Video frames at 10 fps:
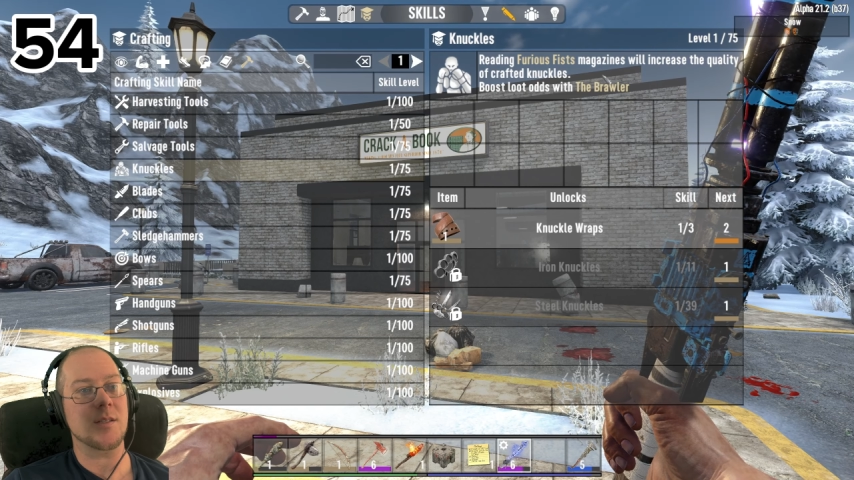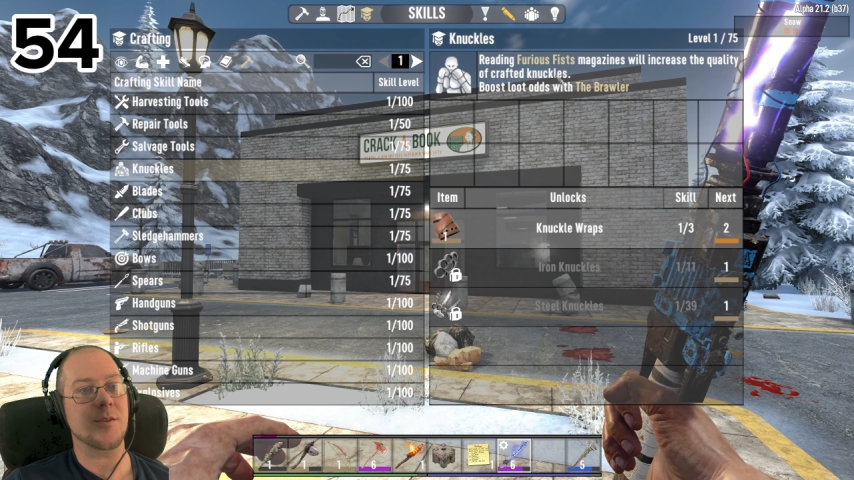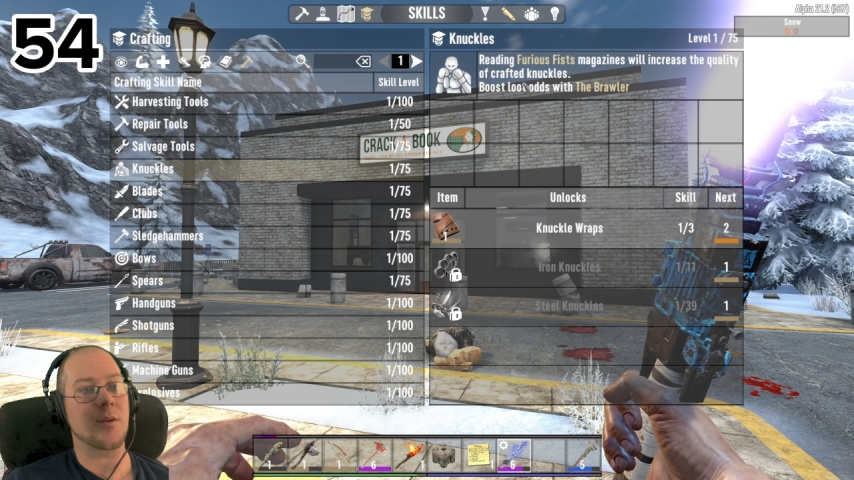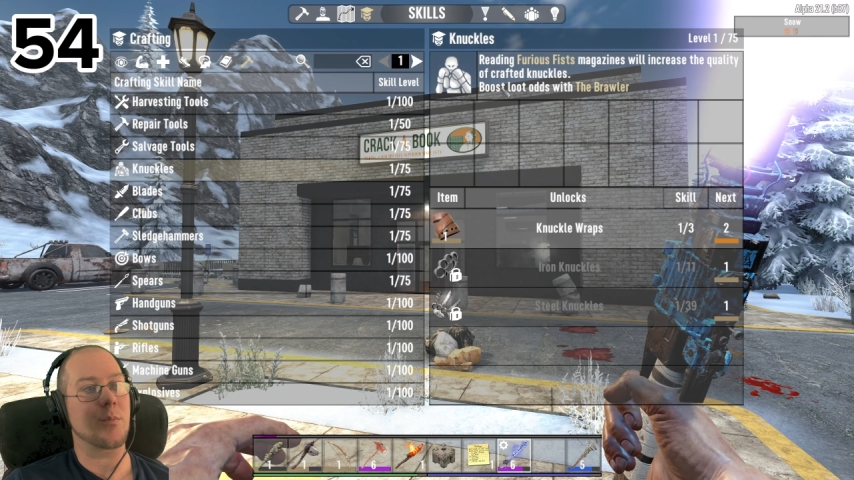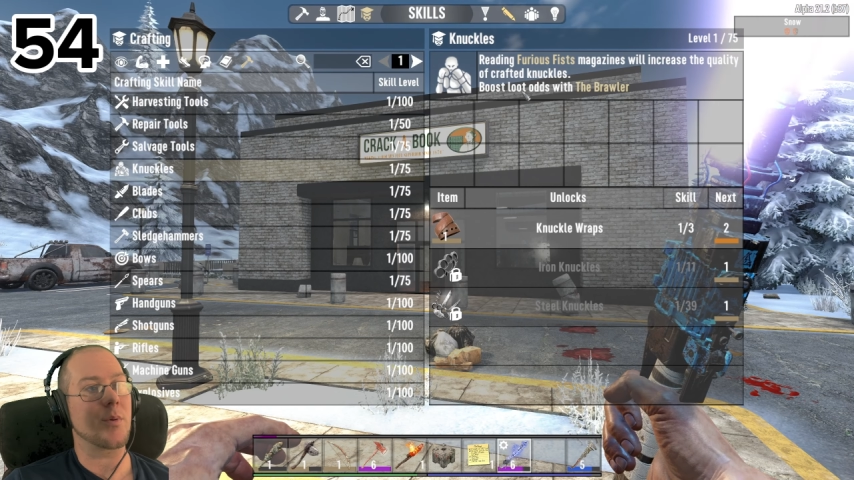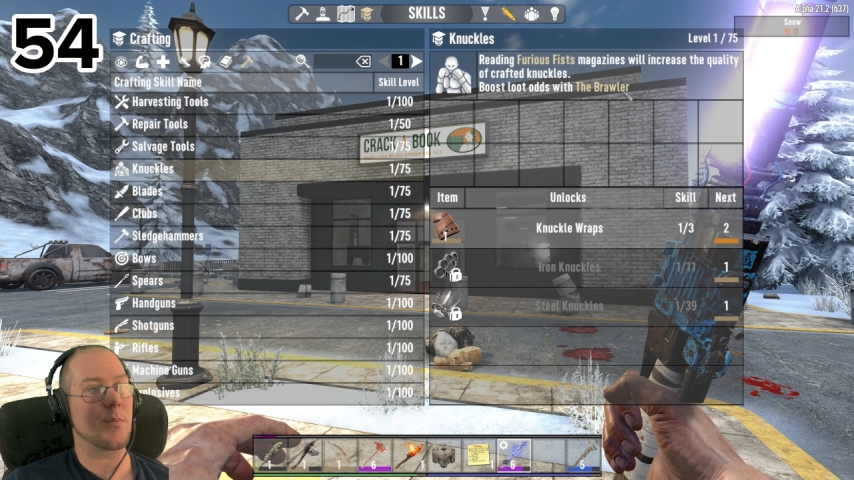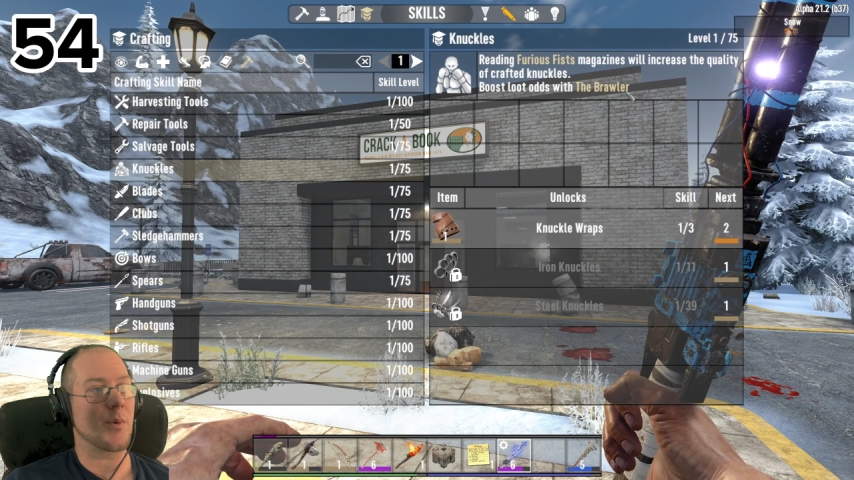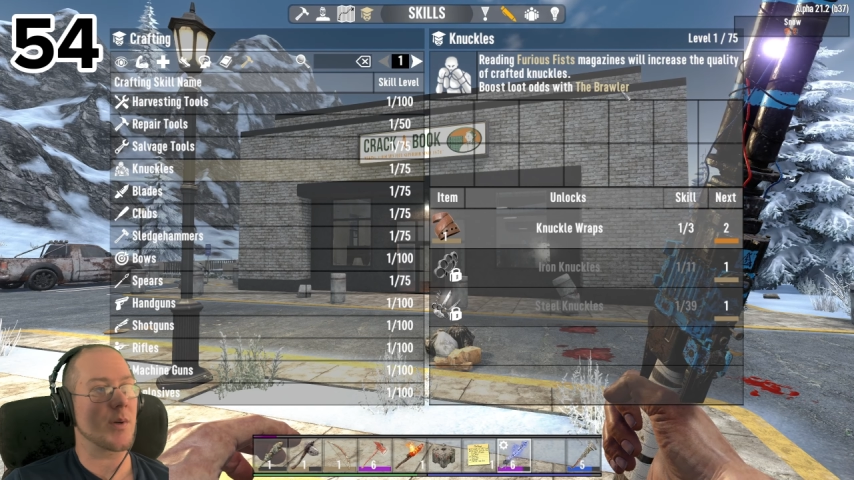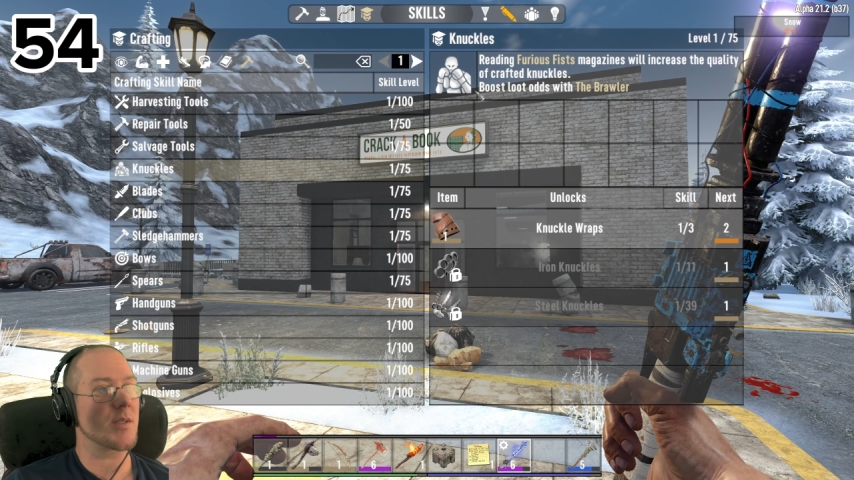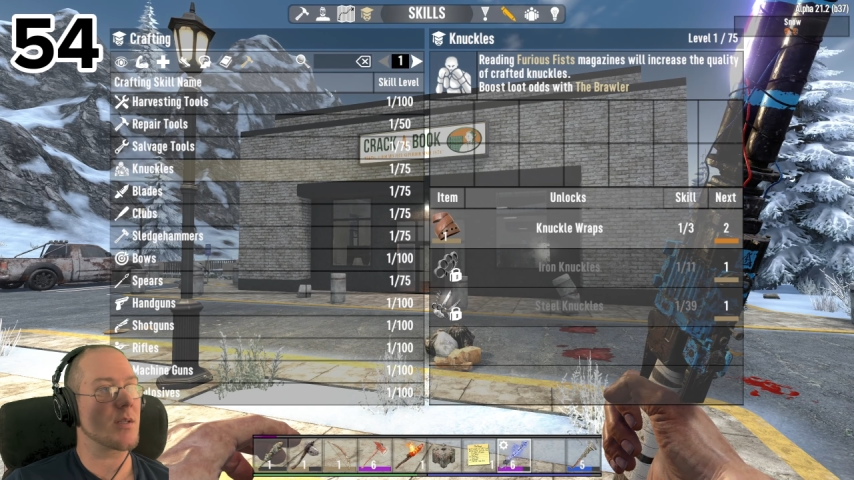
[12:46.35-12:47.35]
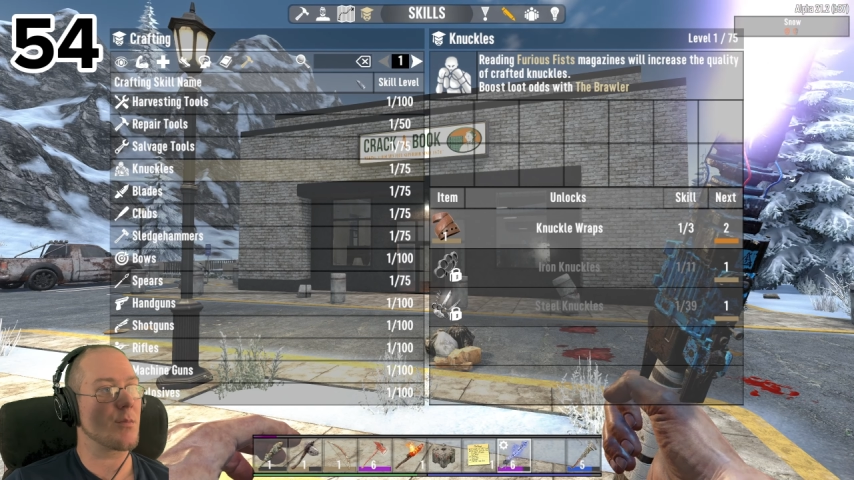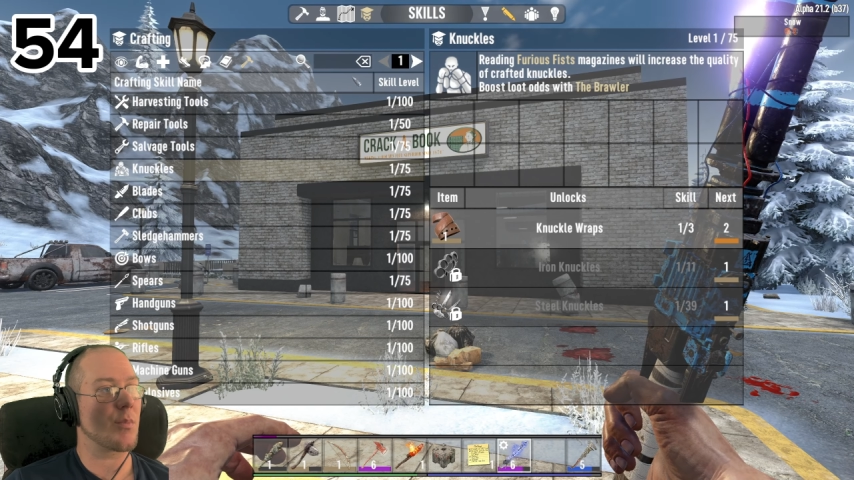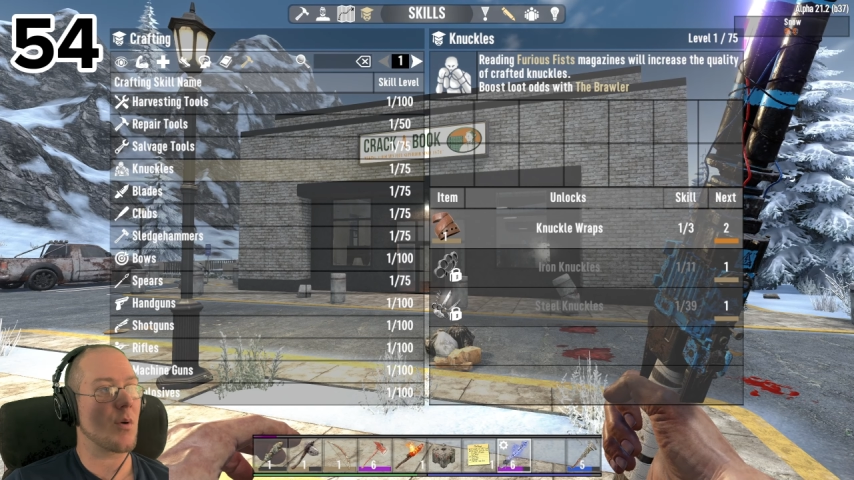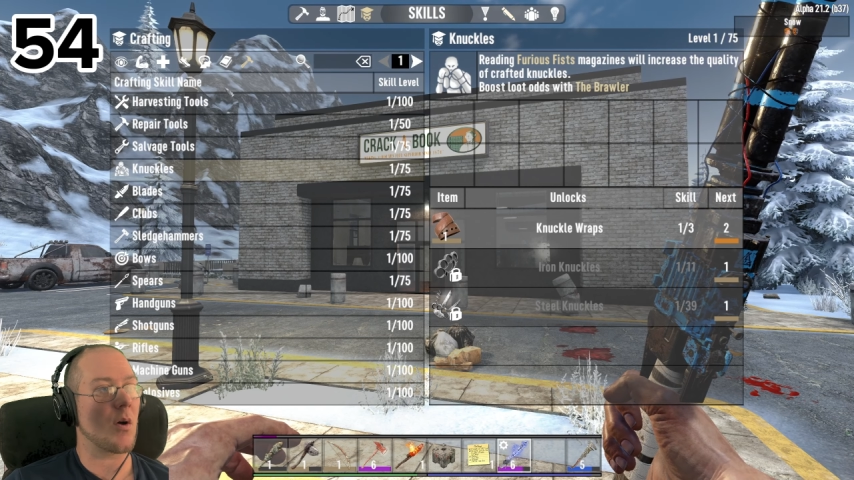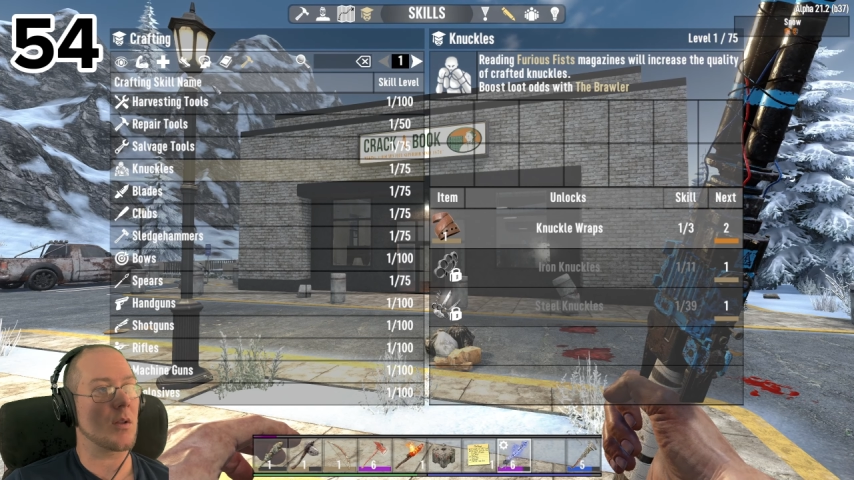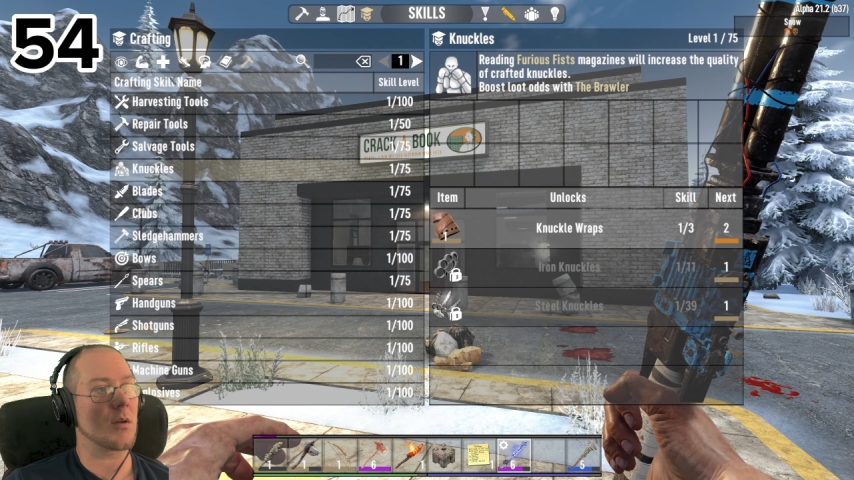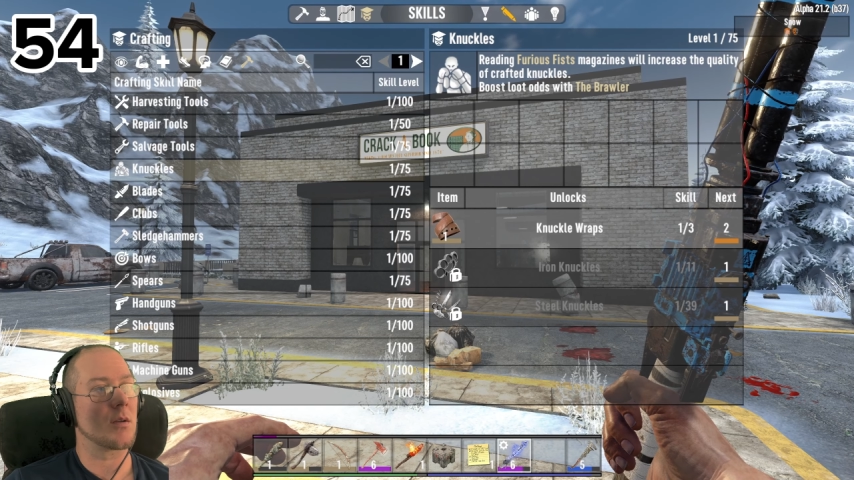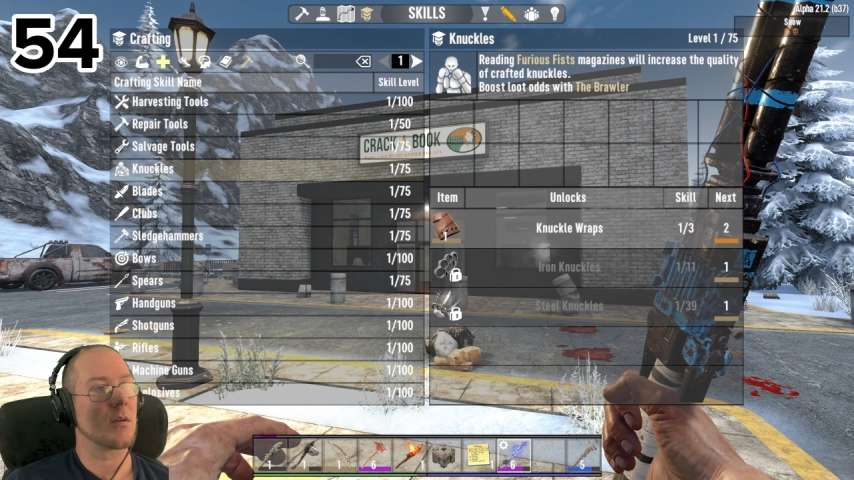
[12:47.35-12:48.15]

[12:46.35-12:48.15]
you're going to put points into Brawler.